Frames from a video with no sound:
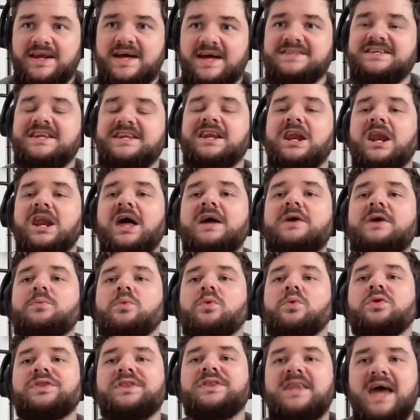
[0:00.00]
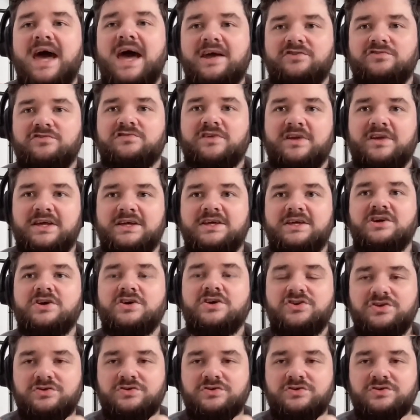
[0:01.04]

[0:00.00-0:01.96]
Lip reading: as in light will naturally